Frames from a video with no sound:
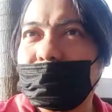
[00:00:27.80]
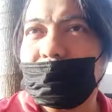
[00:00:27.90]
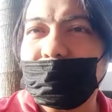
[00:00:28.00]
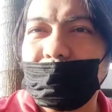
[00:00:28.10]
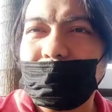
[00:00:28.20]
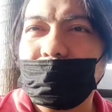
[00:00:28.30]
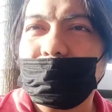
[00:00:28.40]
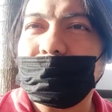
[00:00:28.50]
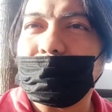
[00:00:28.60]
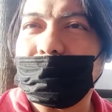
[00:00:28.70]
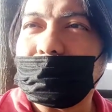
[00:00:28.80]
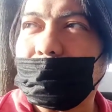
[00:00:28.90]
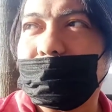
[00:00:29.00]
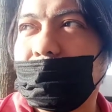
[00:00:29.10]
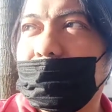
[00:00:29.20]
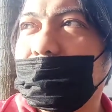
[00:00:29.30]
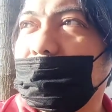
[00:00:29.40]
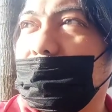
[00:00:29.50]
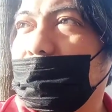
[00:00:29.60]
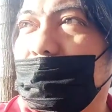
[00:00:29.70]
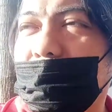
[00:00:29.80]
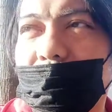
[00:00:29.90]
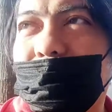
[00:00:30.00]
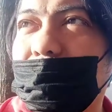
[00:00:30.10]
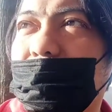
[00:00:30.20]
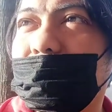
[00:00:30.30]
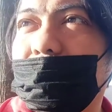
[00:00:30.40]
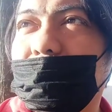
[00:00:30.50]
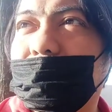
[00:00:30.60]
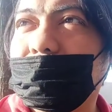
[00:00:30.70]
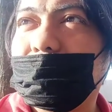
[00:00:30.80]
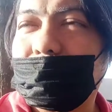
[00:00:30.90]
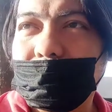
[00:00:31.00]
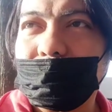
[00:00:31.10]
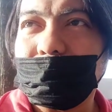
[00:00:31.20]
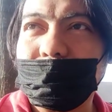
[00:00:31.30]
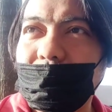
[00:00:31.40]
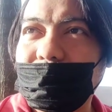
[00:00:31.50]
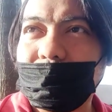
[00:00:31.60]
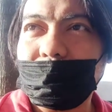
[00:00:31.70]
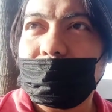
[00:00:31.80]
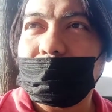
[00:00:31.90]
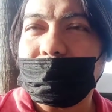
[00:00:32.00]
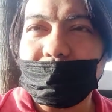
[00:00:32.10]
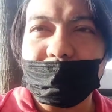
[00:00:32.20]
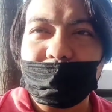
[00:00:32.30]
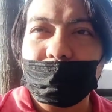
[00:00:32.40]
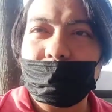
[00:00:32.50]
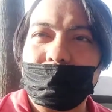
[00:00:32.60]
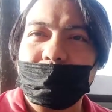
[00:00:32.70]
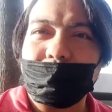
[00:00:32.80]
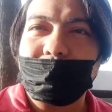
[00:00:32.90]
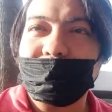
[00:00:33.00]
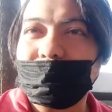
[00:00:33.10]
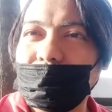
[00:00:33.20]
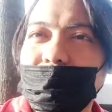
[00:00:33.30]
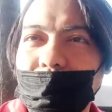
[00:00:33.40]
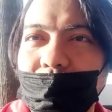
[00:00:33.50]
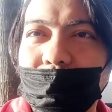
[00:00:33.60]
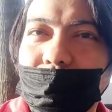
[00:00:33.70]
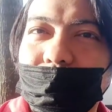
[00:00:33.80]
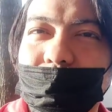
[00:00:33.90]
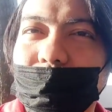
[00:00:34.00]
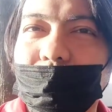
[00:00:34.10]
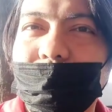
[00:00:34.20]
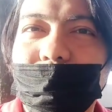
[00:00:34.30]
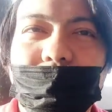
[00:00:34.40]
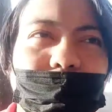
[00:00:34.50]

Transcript: relevant to you may, may be relevant relevant to me, relevant relevant to somebody else. You don't know how YouTube works, okay?